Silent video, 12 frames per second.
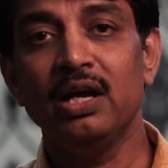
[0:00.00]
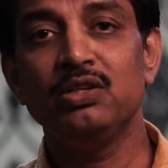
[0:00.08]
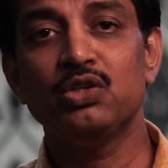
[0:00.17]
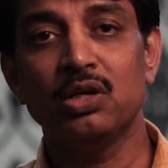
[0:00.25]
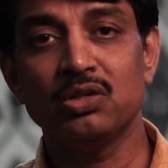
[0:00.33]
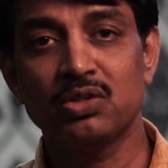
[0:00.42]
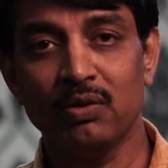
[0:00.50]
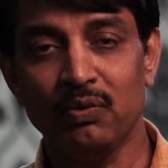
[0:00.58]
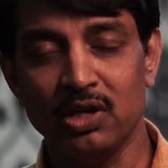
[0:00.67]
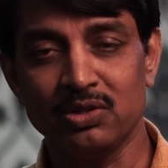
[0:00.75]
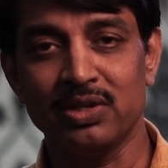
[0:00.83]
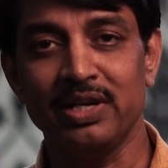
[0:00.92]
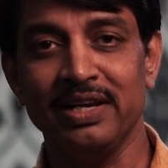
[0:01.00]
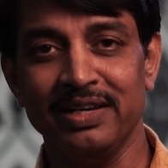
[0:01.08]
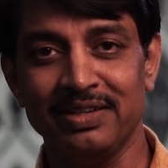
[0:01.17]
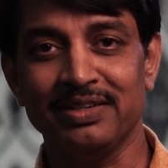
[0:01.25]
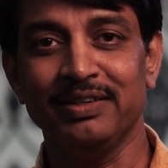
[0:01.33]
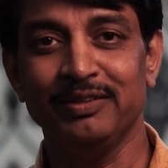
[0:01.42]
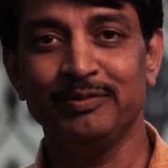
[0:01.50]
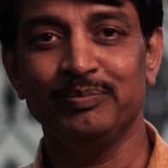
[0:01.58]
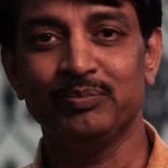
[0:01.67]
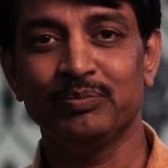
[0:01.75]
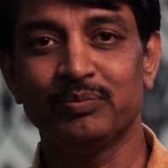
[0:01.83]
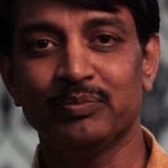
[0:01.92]
high chance of answering it
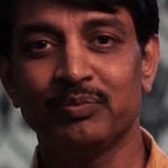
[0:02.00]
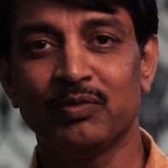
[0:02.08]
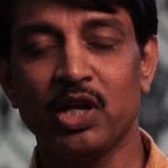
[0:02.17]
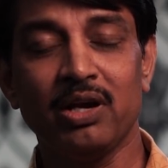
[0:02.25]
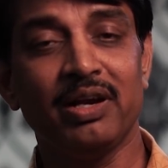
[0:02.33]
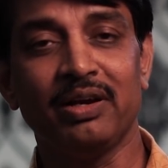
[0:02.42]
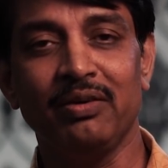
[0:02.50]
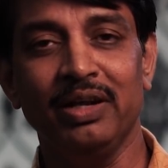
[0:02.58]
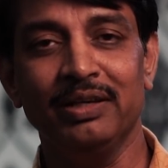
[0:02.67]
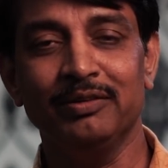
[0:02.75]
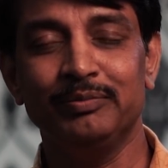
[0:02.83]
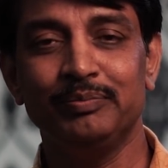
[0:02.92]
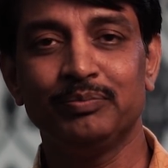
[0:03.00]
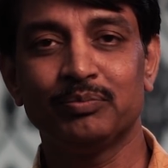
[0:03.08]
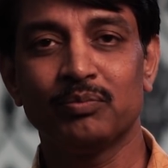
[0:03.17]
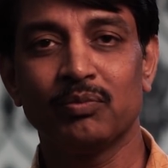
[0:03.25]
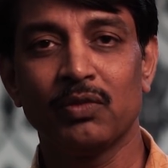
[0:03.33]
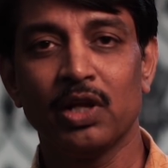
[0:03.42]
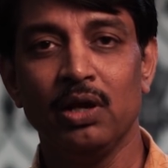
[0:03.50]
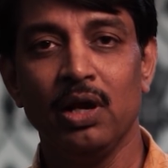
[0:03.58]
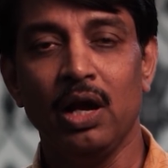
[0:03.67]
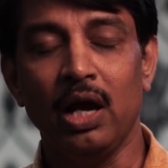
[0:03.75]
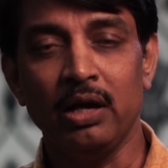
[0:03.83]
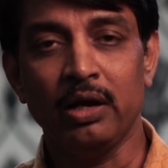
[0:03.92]
correctly.
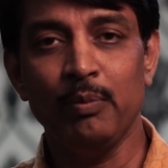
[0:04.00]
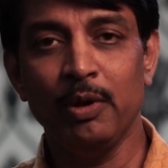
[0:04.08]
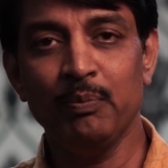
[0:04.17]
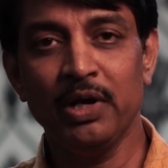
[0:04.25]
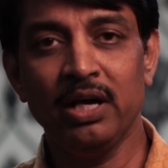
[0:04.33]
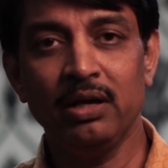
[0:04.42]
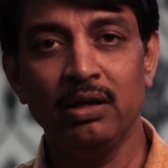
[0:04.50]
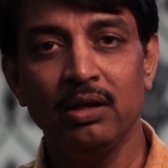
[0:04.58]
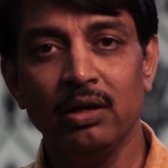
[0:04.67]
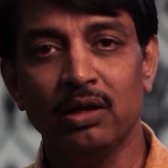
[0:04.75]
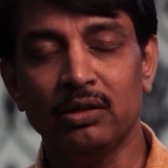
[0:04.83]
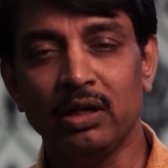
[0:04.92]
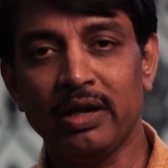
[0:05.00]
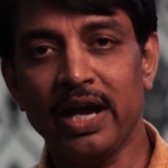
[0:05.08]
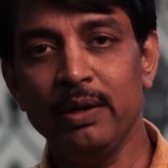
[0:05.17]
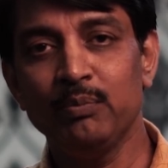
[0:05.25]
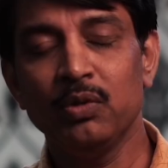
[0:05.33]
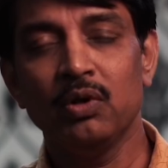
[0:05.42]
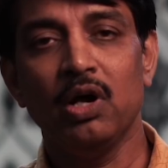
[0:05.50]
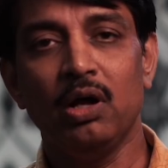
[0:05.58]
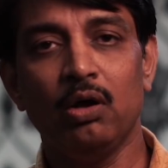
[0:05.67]
And remember the time